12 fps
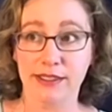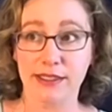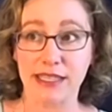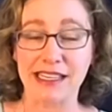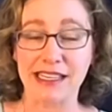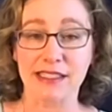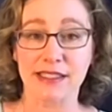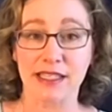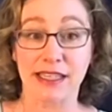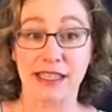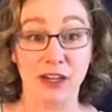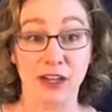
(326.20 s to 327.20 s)
is
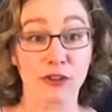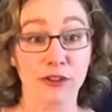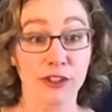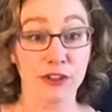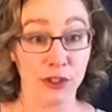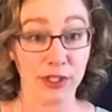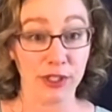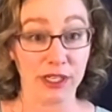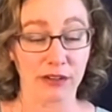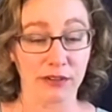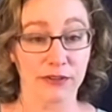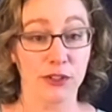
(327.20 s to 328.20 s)

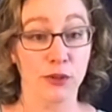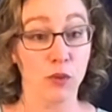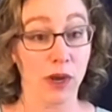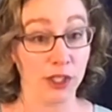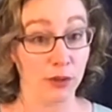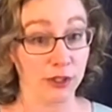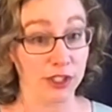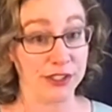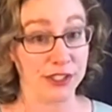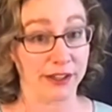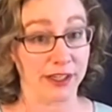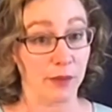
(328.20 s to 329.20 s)
counterintuitive to what you were just
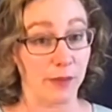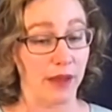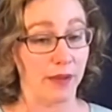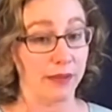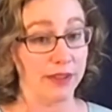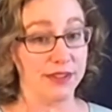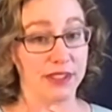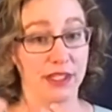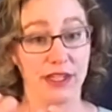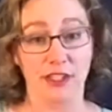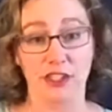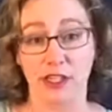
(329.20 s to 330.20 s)
talking about, this
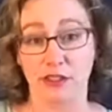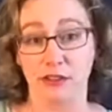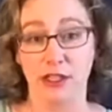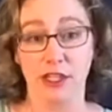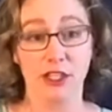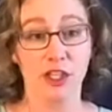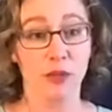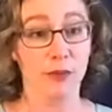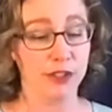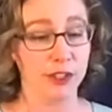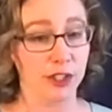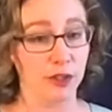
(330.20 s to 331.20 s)
connection, human
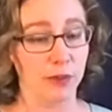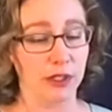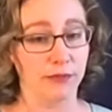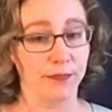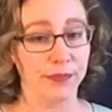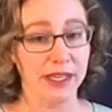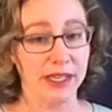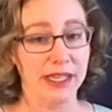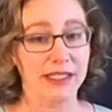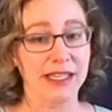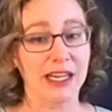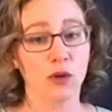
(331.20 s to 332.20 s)
to human.
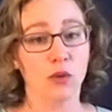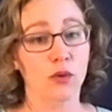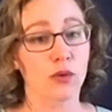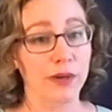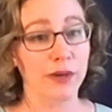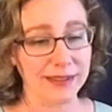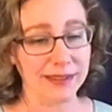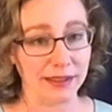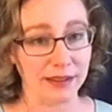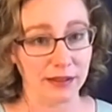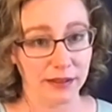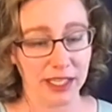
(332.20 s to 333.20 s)
Now,
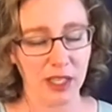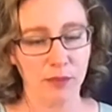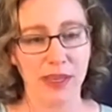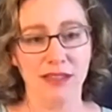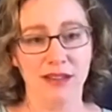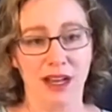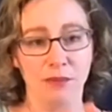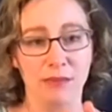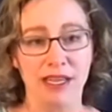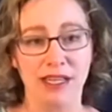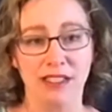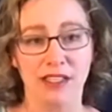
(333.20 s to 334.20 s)
granted, it may not
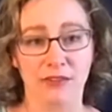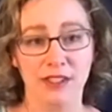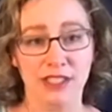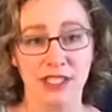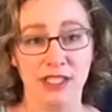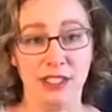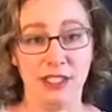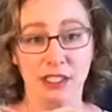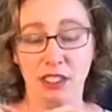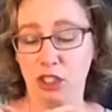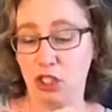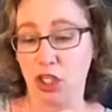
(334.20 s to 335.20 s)
make a difference in the
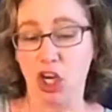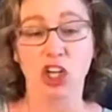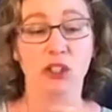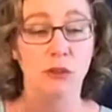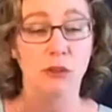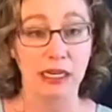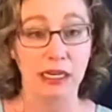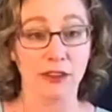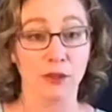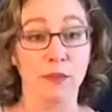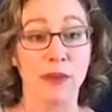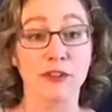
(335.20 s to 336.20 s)
ROI,
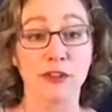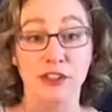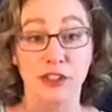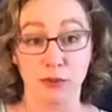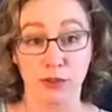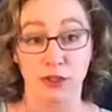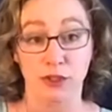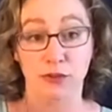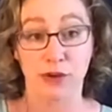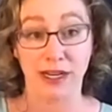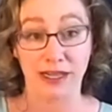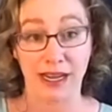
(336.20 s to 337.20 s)
the metrics in the return
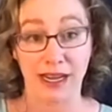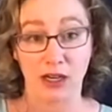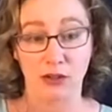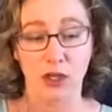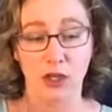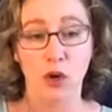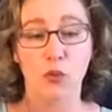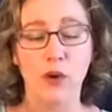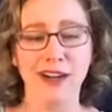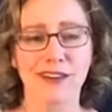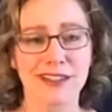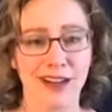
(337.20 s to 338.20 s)
right now.
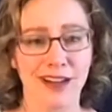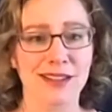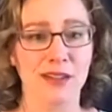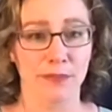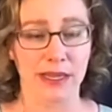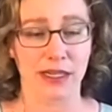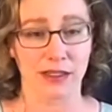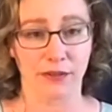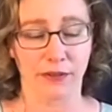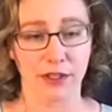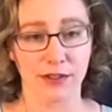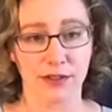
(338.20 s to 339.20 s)
Where does it make a difference?